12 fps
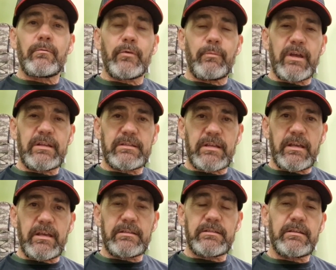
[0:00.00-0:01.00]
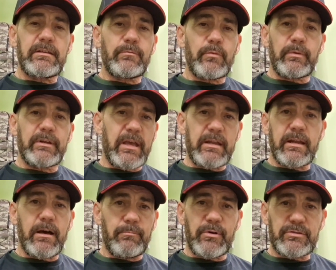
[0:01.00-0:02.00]
we went to 18 and we were getting
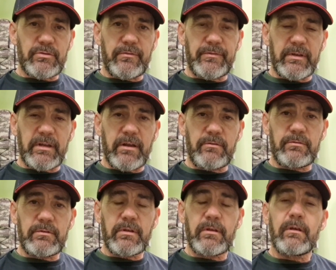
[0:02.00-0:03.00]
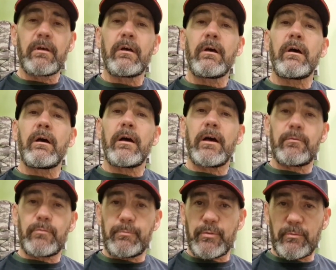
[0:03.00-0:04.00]
that buzz off the ground,
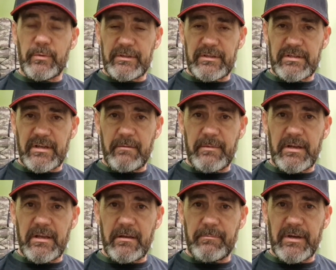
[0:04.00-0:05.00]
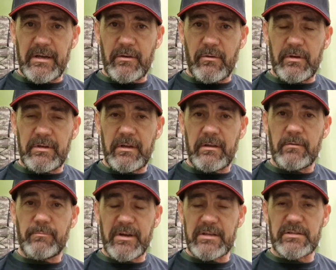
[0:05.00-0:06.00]
and we put our discriminator back on,
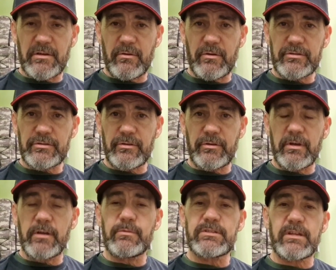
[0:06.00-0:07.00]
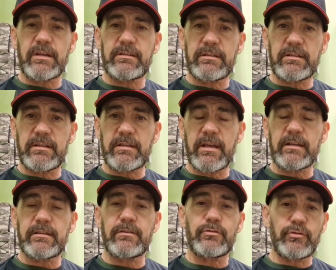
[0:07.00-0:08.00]
pressing the horseshoe, and we started
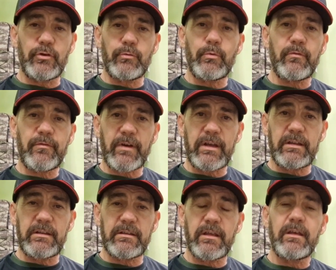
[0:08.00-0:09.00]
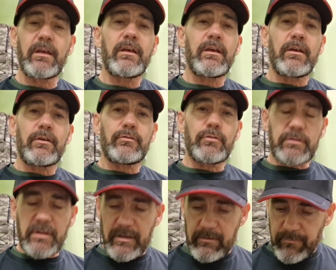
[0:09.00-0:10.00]
detecting, you will find you're
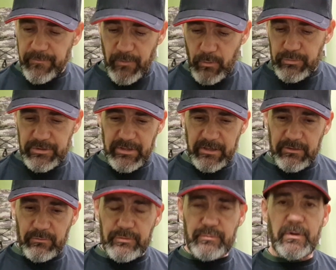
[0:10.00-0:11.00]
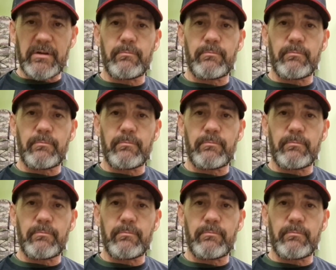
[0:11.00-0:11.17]
getting false signals.